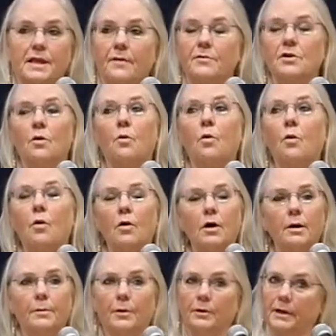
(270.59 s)
That was a
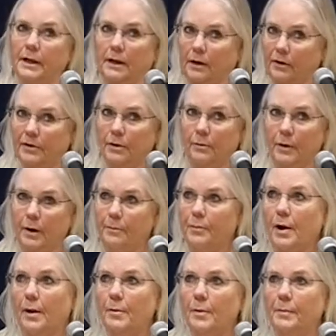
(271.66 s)
horrible killer that we're
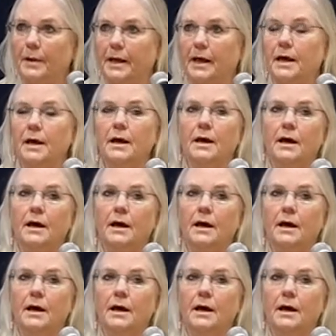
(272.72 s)
probably,